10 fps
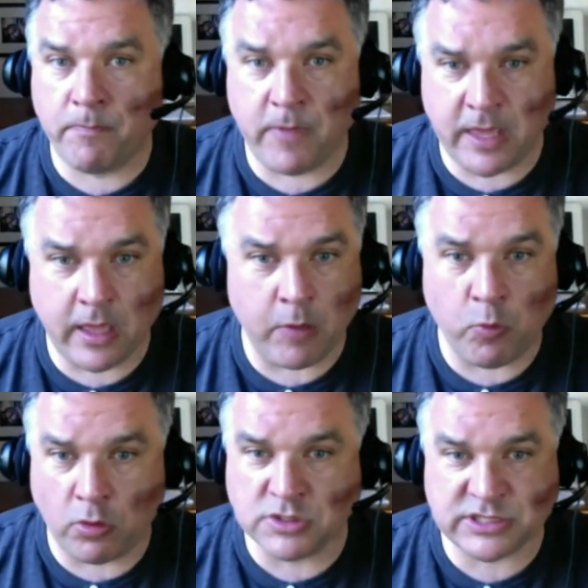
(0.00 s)
being
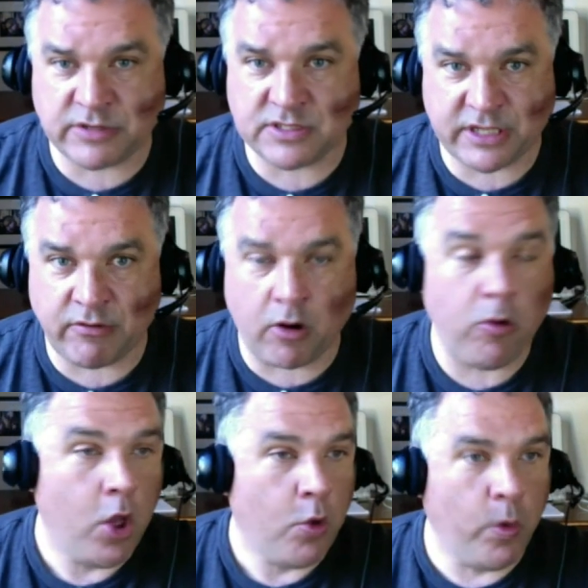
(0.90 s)
a World Series hero,
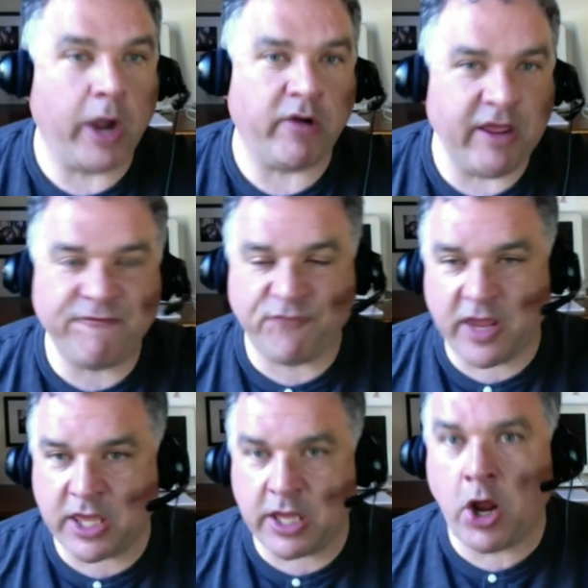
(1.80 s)
where he
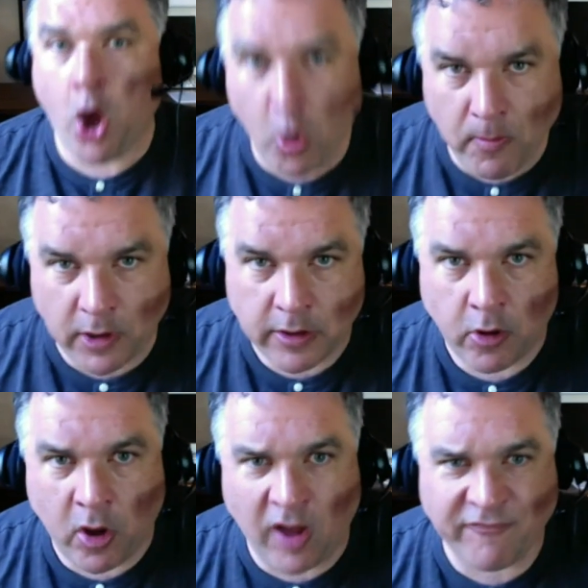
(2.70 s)
freaking homered
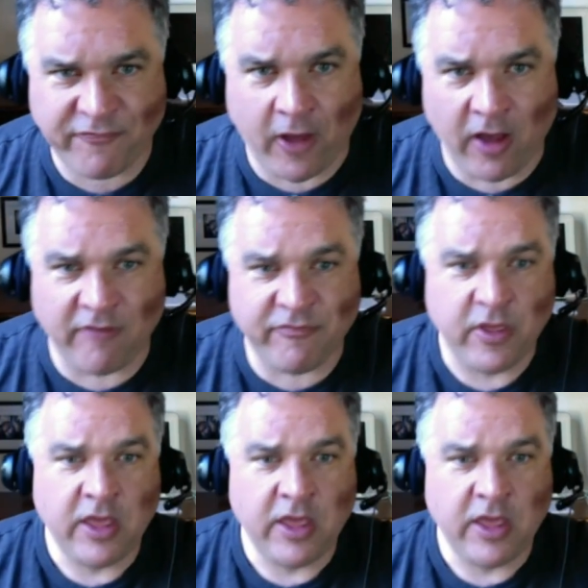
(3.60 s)
off of